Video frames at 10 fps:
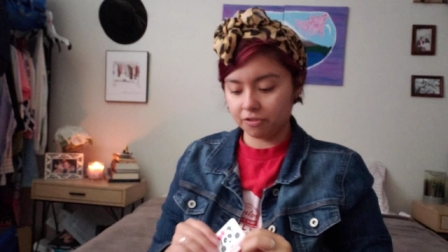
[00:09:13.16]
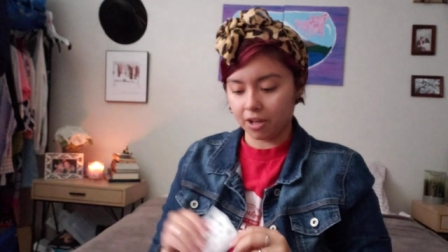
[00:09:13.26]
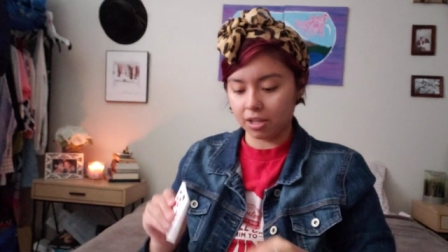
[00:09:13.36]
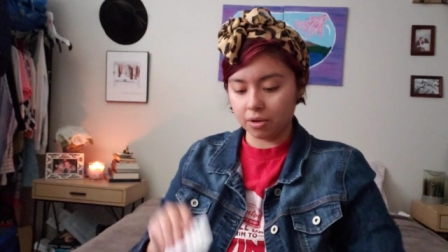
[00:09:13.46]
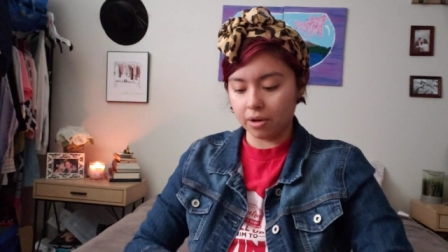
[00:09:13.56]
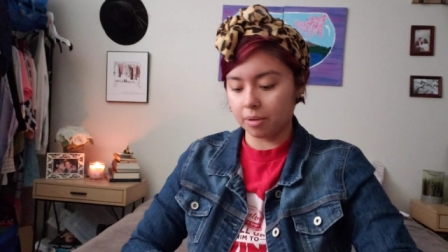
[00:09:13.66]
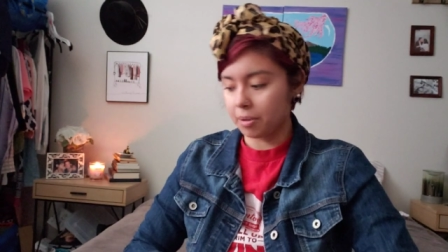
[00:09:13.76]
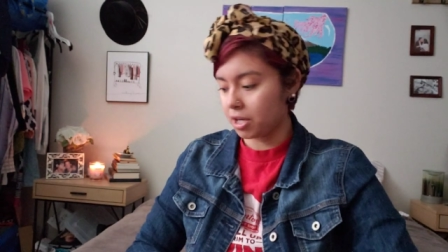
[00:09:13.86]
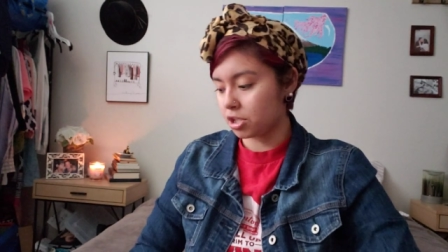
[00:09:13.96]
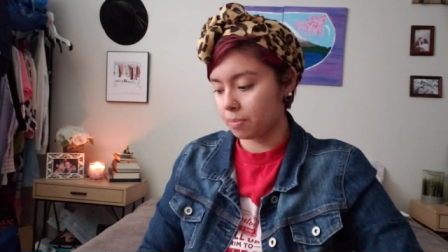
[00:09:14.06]
a follow on
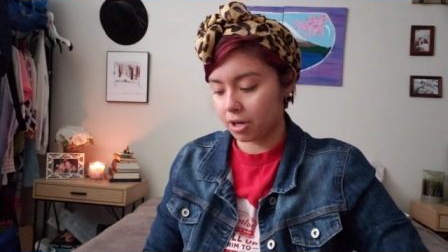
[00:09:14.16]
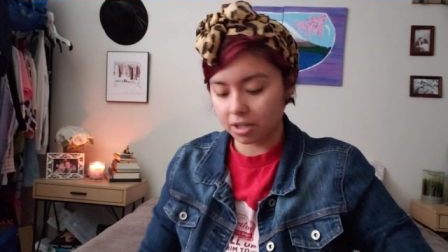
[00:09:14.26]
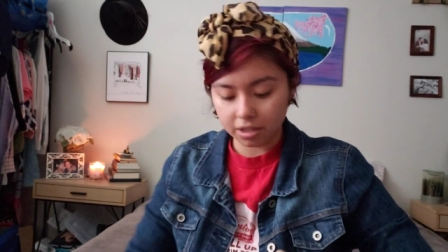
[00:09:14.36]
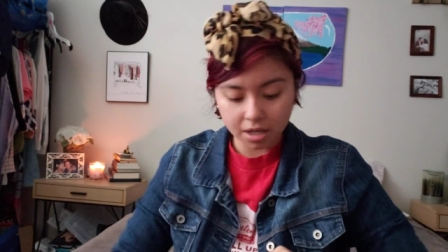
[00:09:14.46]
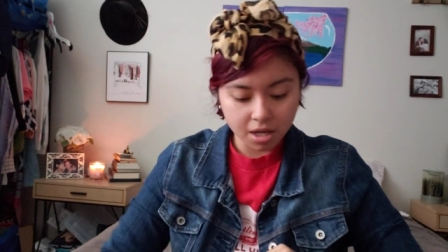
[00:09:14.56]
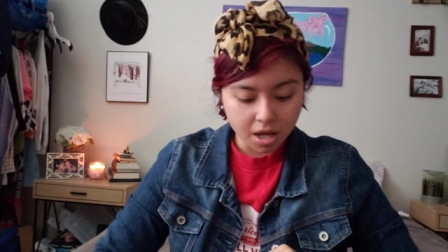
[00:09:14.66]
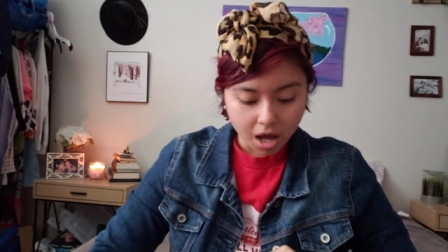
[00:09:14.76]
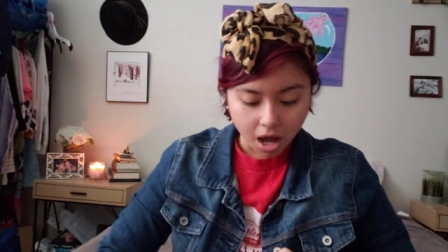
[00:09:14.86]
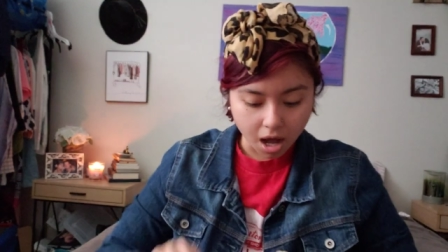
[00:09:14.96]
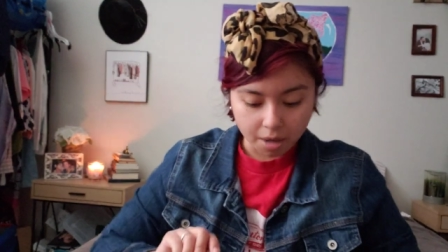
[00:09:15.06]
Poshmark,
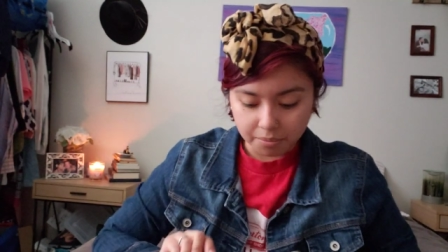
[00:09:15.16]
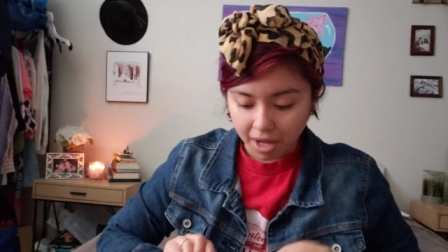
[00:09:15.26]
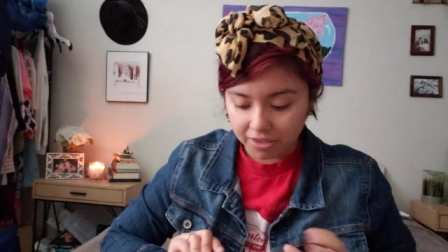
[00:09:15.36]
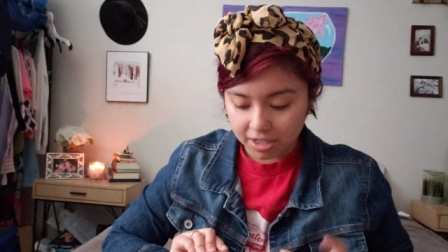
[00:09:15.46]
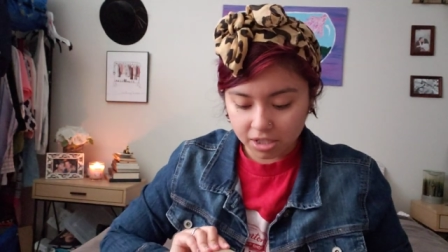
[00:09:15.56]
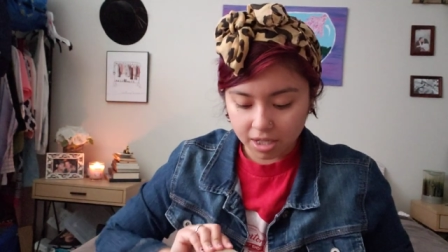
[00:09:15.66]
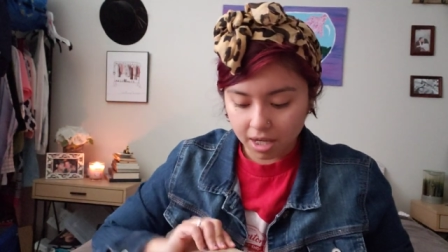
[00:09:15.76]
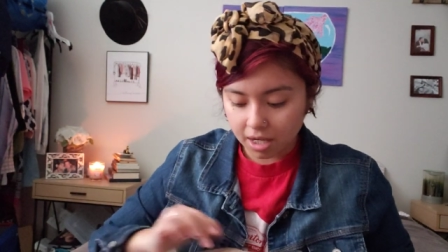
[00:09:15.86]
um, I think